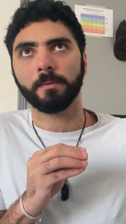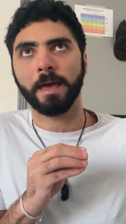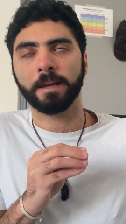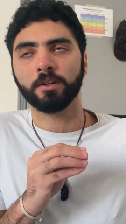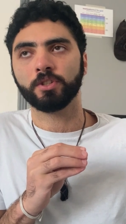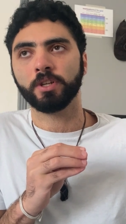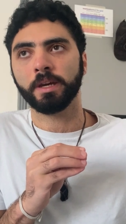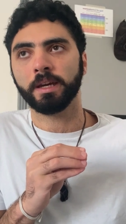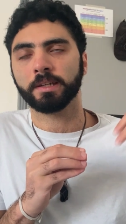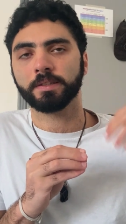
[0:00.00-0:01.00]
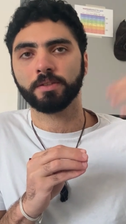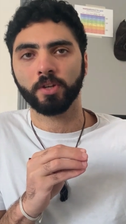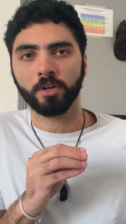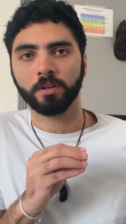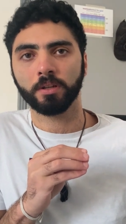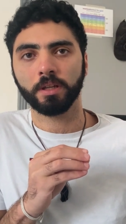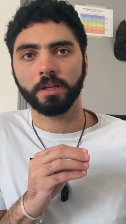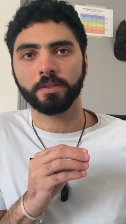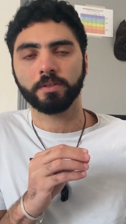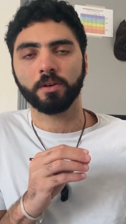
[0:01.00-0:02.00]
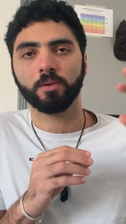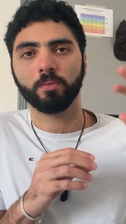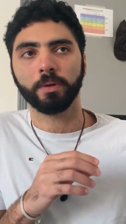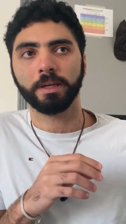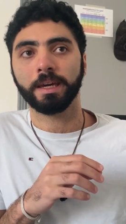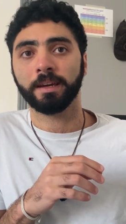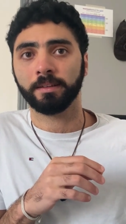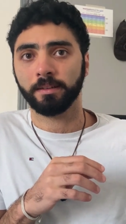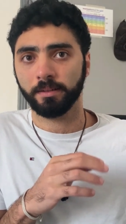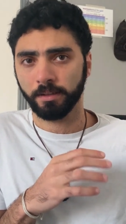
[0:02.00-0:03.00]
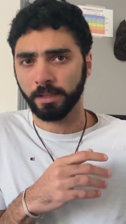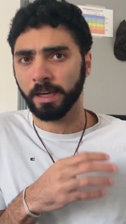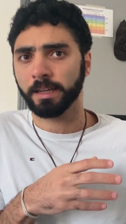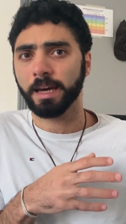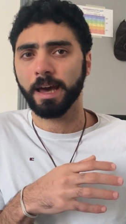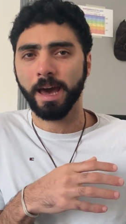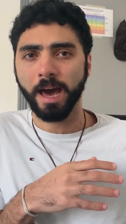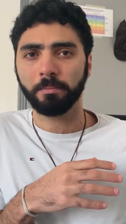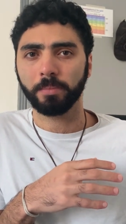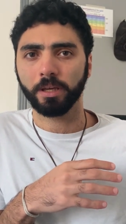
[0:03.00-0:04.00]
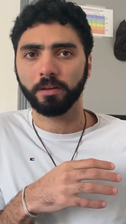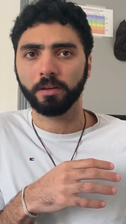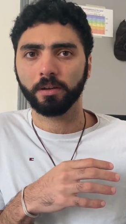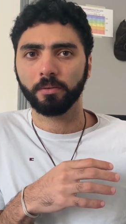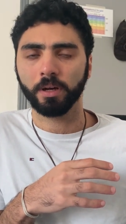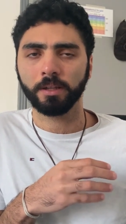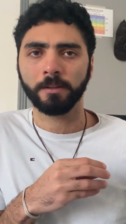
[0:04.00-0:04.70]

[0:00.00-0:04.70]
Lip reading: energy externally so we can get happy, right?